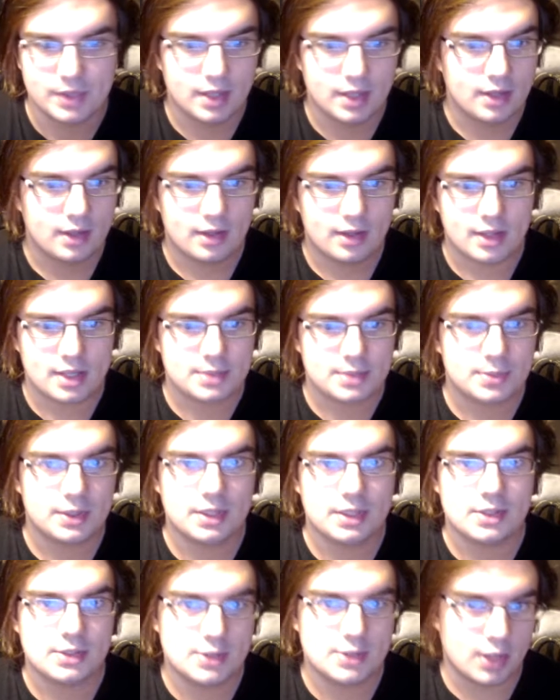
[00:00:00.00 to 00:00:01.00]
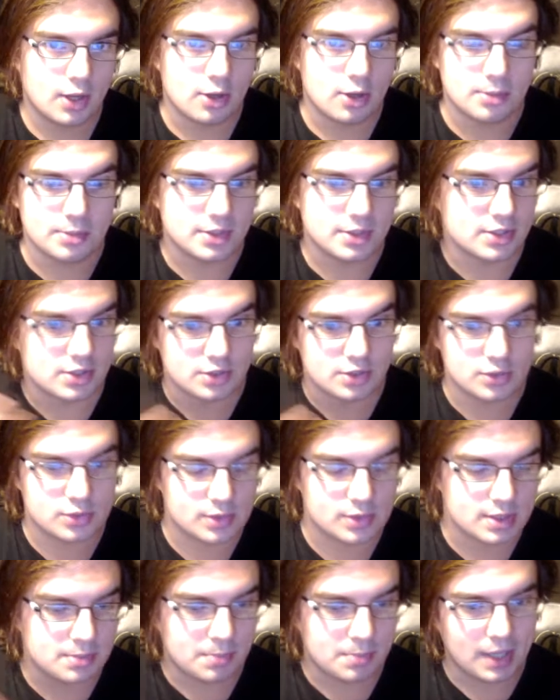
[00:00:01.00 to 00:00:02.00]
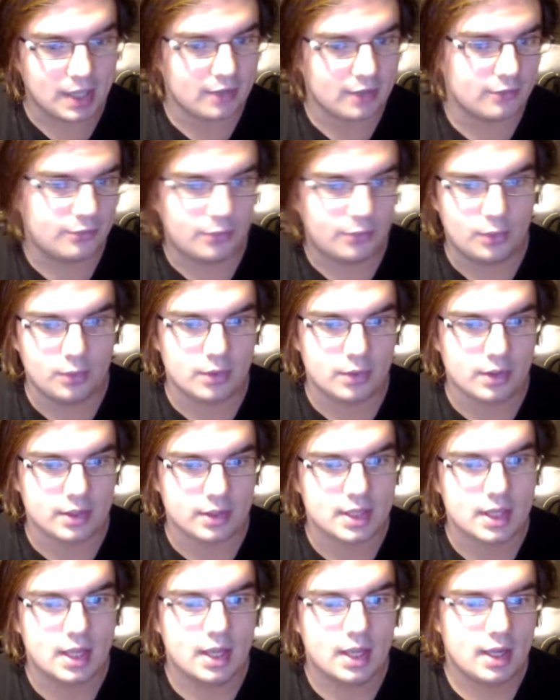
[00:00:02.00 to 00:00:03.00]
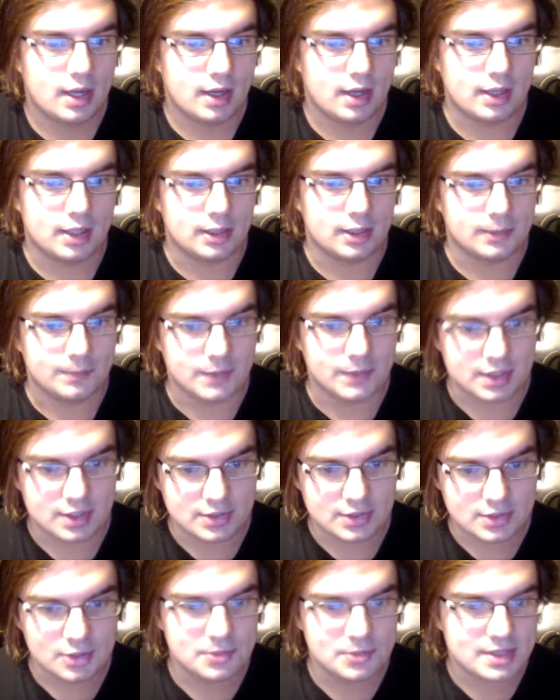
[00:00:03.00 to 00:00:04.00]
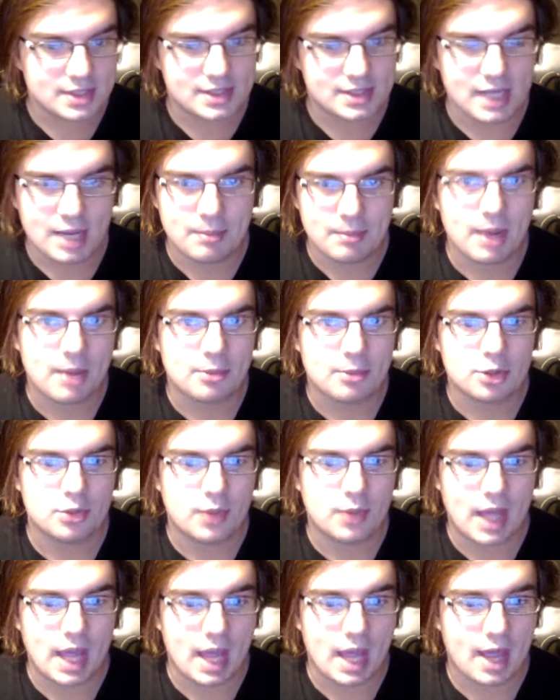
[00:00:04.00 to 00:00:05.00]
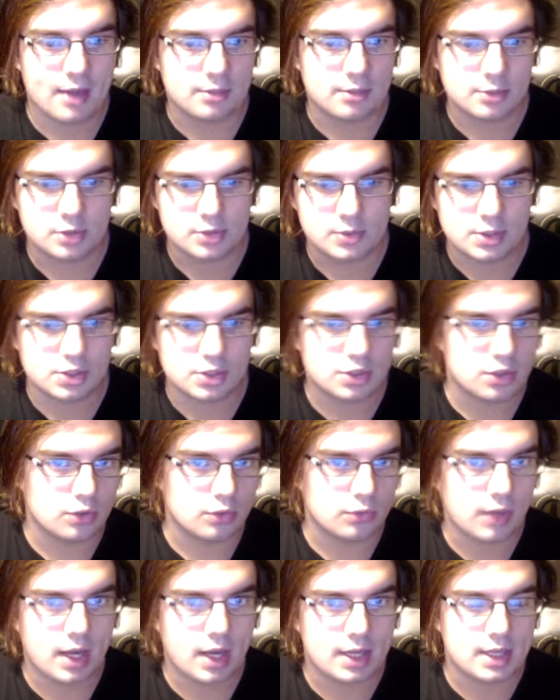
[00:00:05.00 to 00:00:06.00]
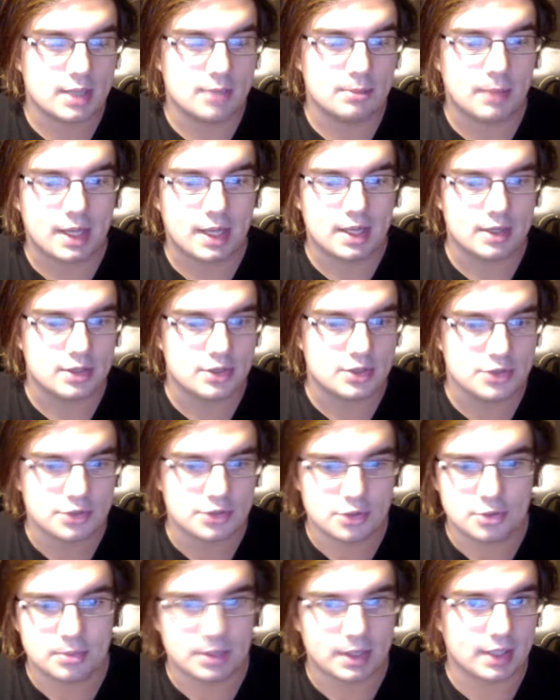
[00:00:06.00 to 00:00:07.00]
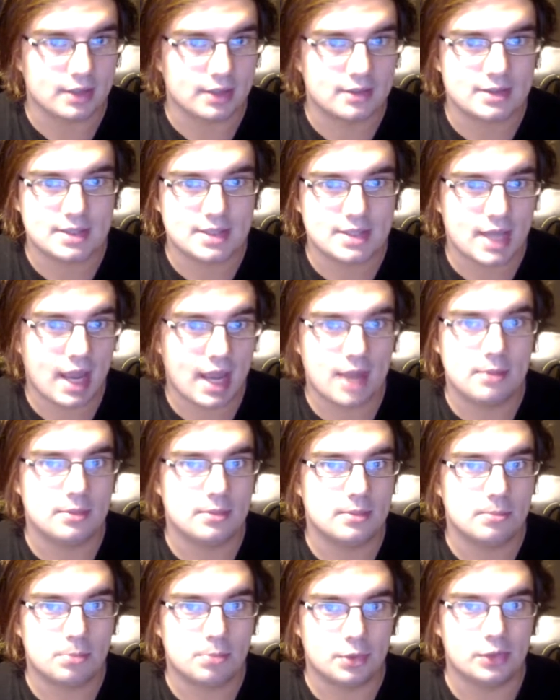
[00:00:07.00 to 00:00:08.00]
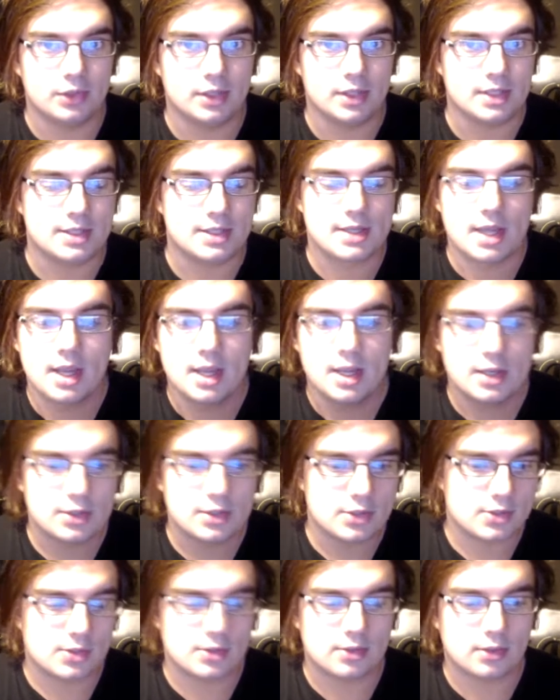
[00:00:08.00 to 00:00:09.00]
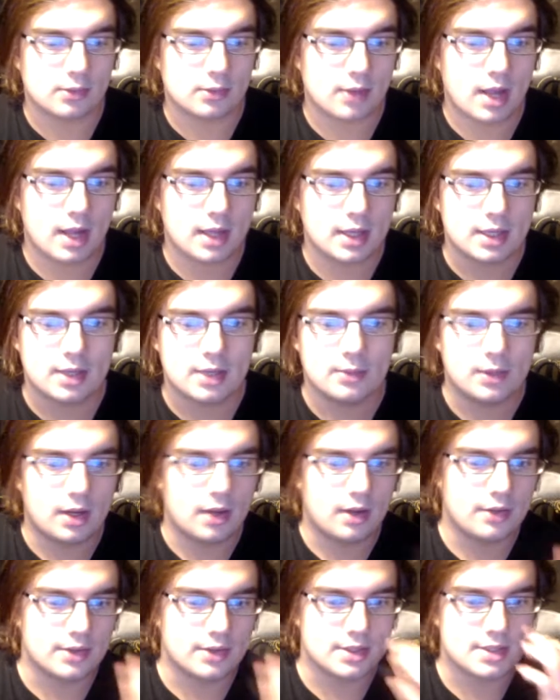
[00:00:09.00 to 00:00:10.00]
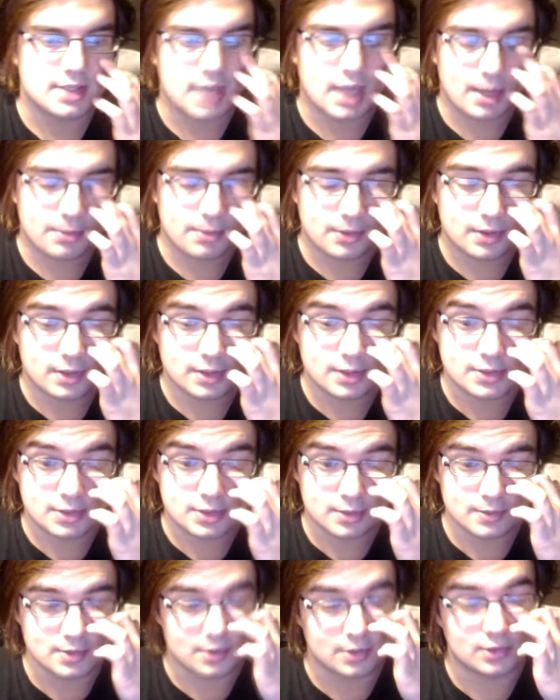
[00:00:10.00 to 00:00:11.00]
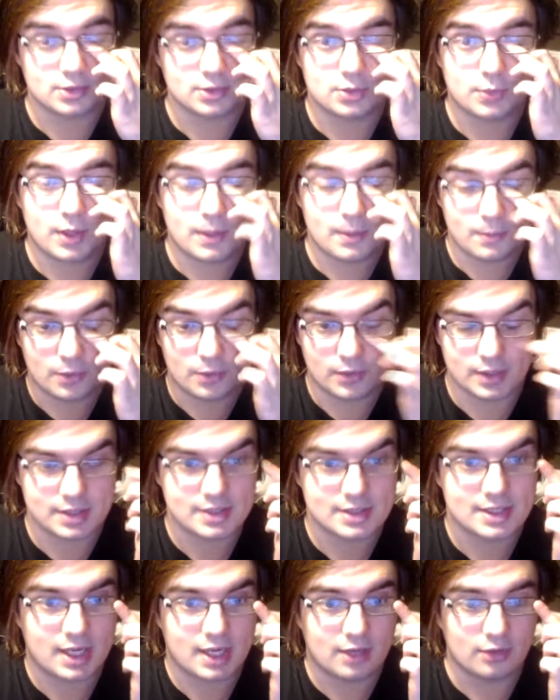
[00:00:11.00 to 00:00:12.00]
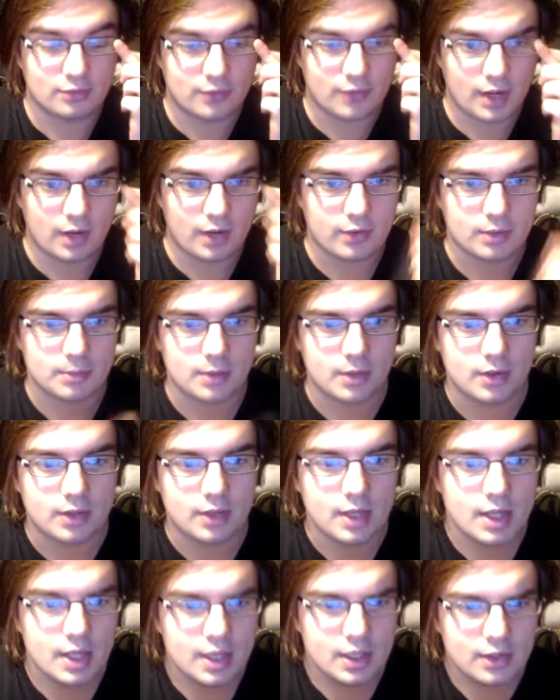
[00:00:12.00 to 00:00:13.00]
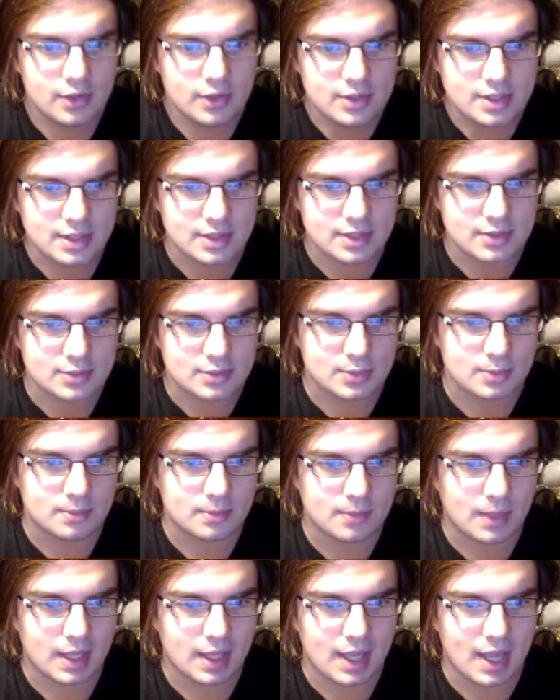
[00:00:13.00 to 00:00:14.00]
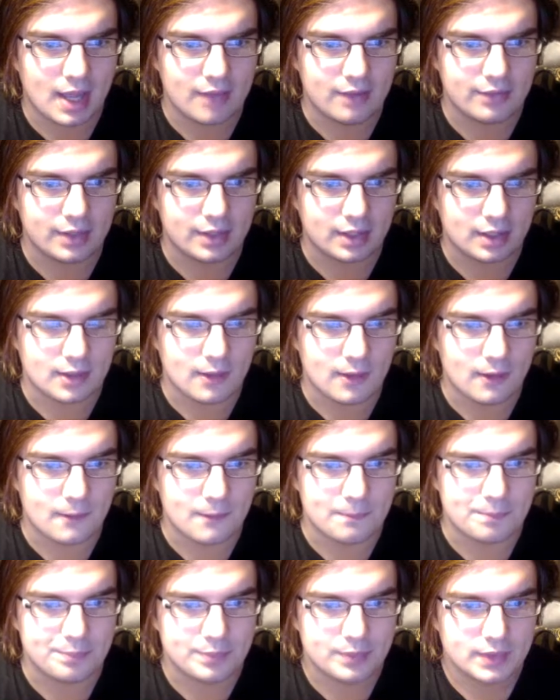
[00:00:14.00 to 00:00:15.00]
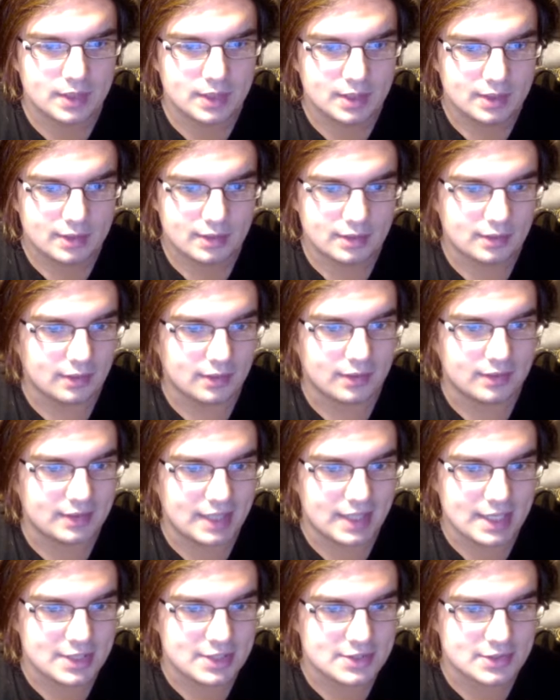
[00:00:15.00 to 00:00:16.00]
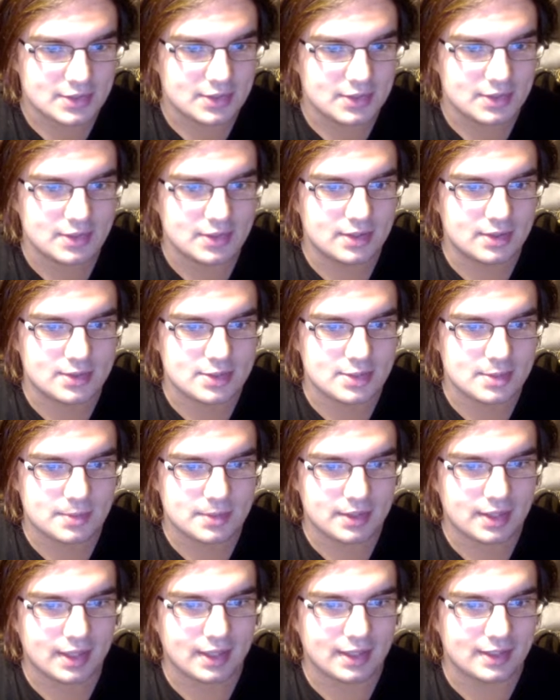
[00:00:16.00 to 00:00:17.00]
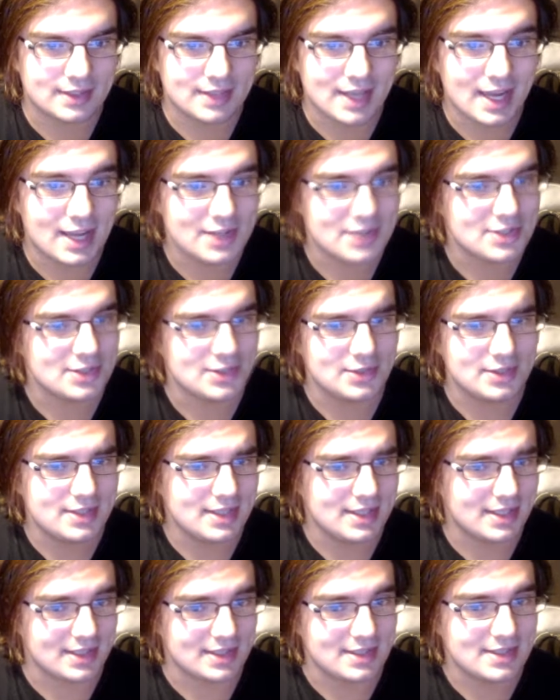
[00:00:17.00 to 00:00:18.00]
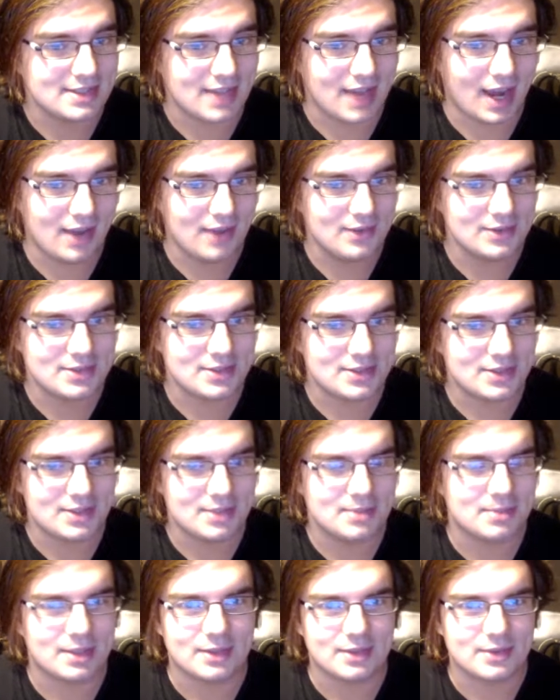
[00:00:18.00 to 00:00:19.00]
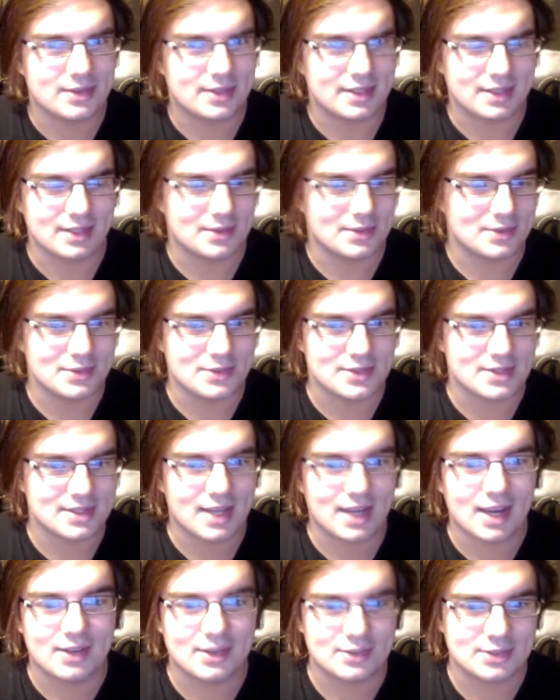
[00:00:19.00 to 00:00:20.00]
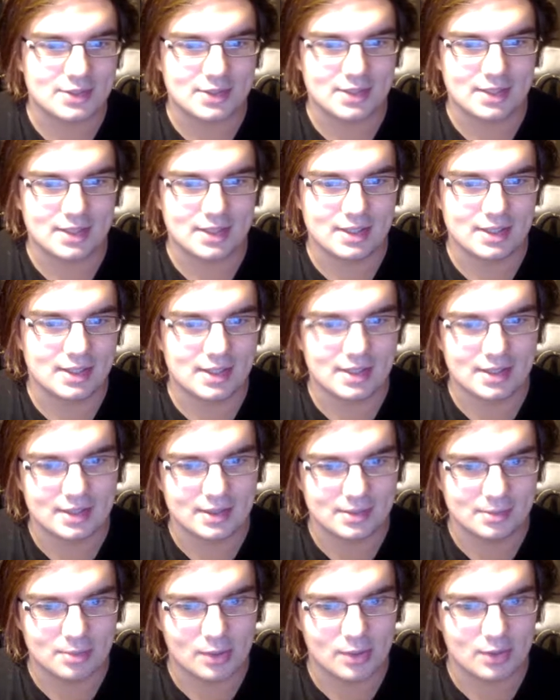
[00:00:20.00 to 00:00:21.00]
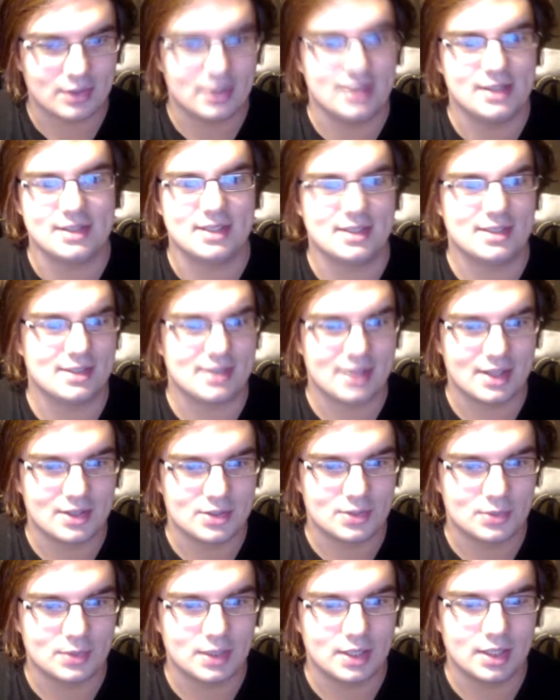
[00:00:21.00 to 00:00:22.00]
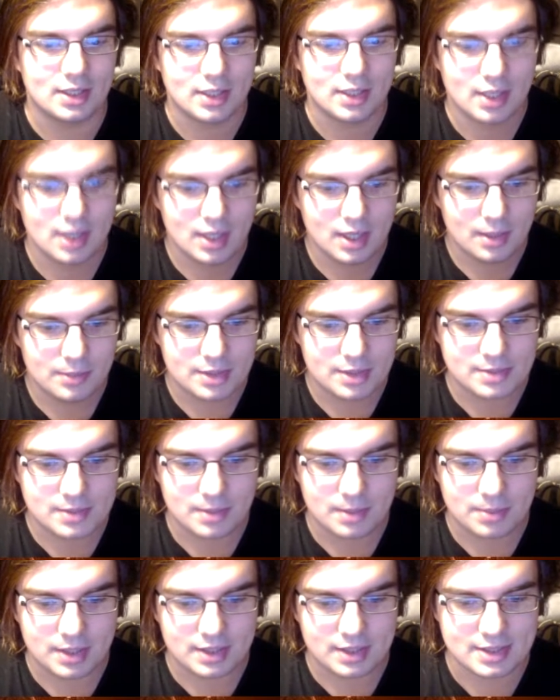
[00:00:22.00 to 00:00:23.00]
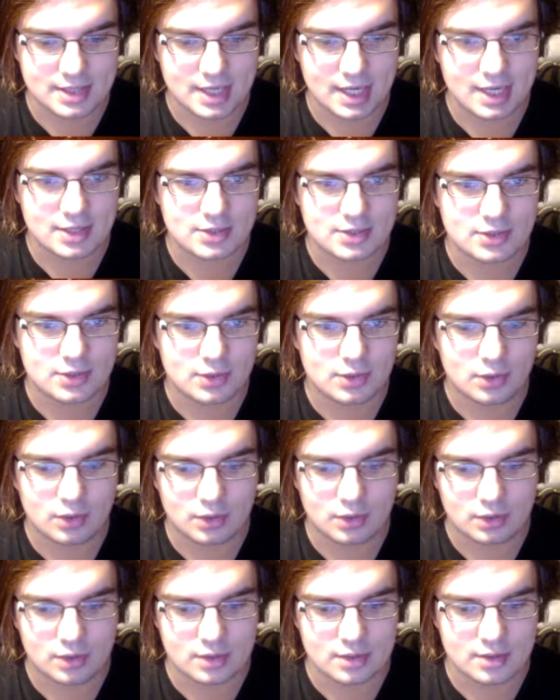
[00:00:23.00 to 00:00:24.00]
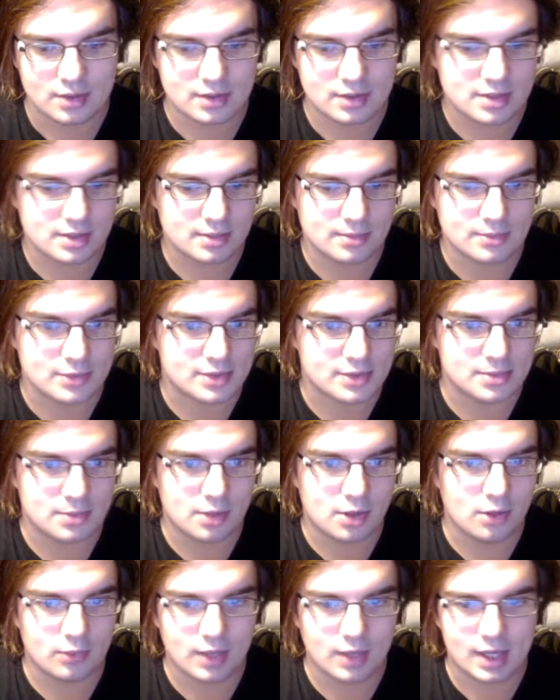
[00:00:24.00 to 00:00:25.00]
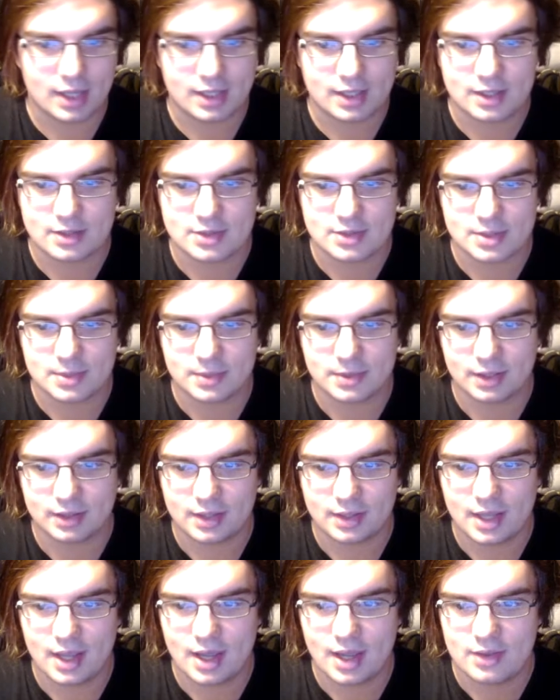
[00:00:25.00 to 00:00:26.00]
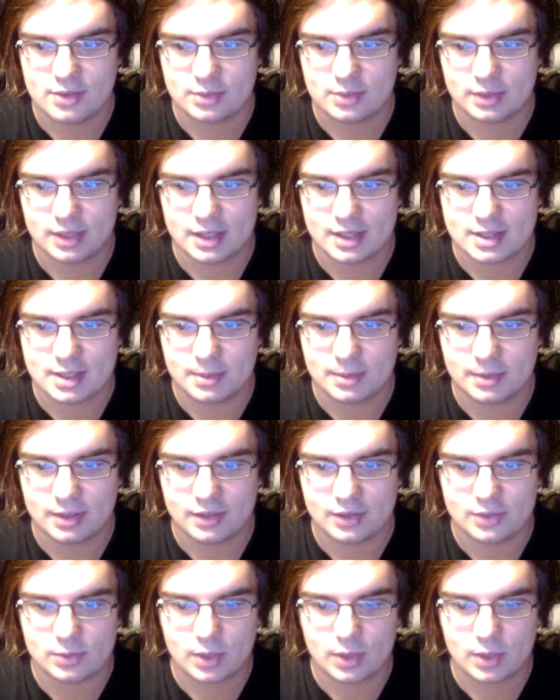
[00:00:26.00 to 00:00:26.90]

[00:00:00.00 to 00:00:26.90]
That's pretty dope because you can switch back and forth. It consumes the same ammo you have. Switching to your rocket might consume like 10 bullets to shoot the rocket, while the sniper consumes just one bullet. It's standard firing mode. Looks like this one might have like a laser or something like it attached. It looks like a silencer, but I don't think that you'd use a silencer in Borderlands. That just sounds weird. This might be a taser or some small rocket or something like that. This one has something as well.